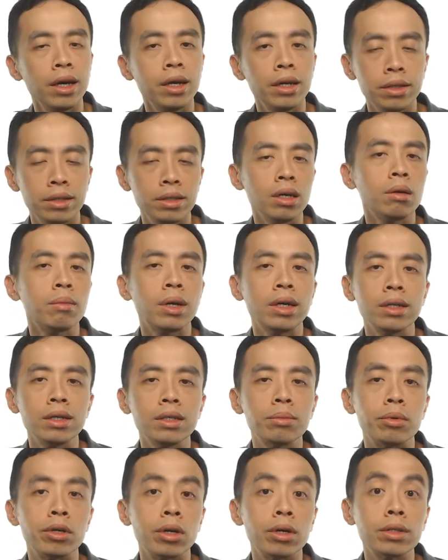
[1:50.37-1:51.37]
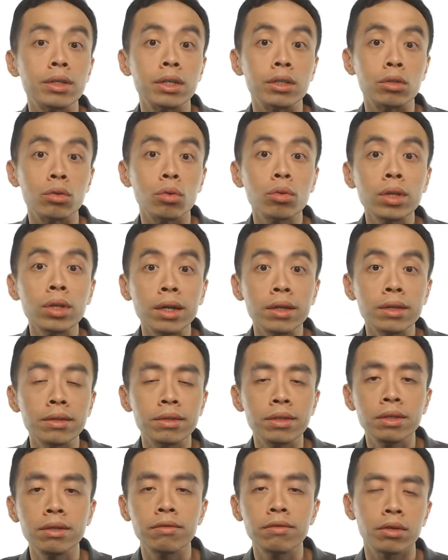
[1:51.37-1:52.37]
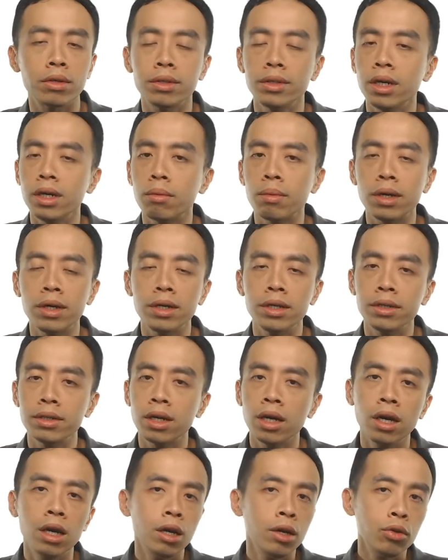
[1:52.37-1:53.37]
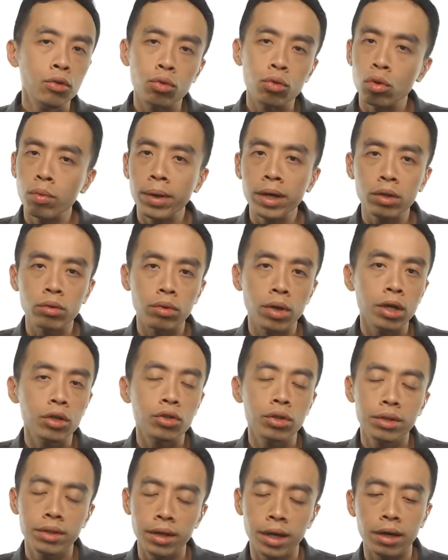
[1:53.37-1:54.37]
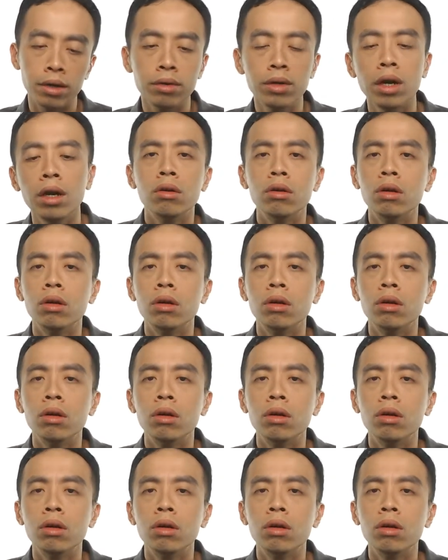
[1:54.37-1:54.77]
Cl minus because there's no tendency for Cl minus to go back to HCl.